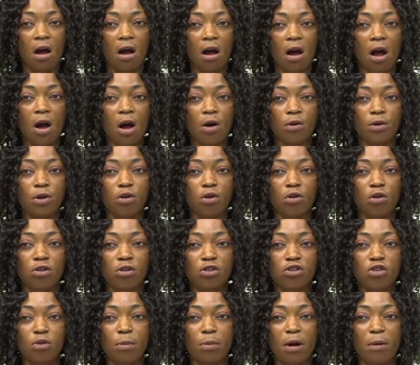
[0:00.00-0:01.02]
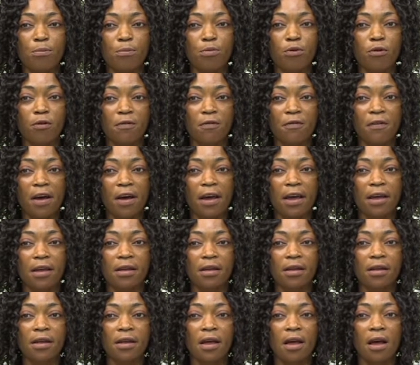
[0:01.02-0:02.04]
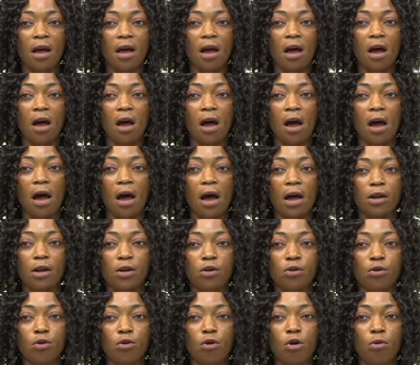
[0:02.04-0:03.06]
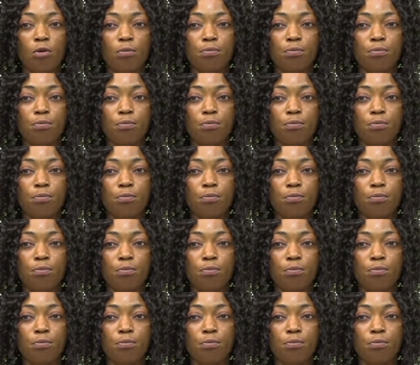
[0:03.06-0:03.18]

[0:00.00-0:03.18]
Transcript: how the customer profile and